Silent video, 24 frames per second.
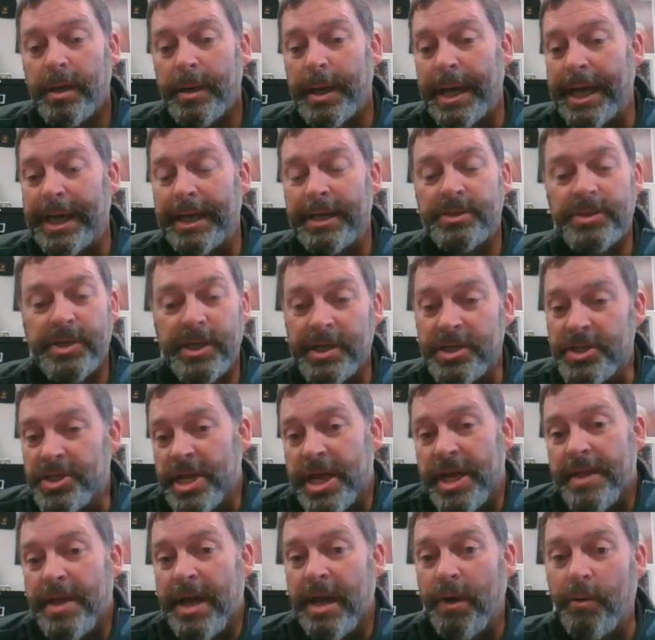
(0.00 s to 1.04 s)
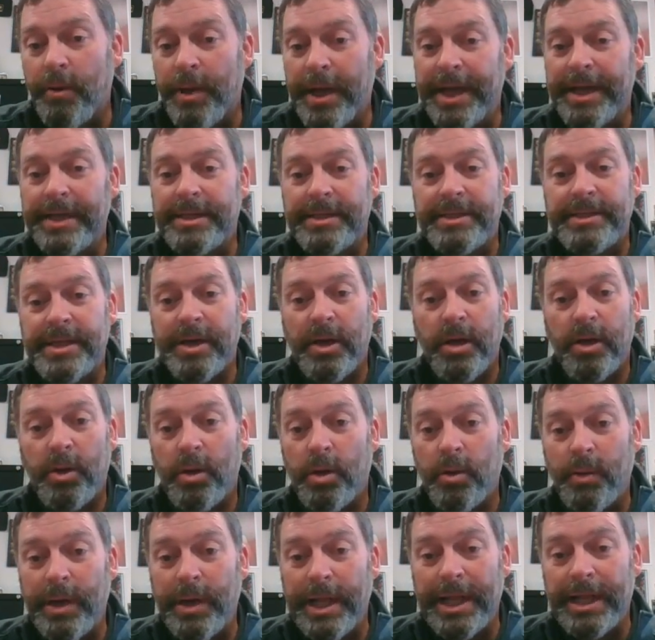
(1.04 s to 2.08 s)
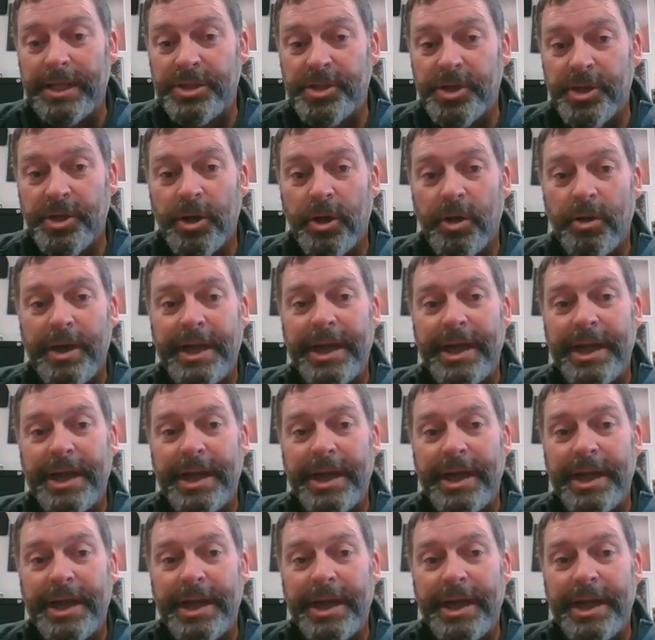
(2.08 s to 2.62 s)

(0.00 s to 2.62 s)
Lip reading: And it's going to stay that way until we let you know.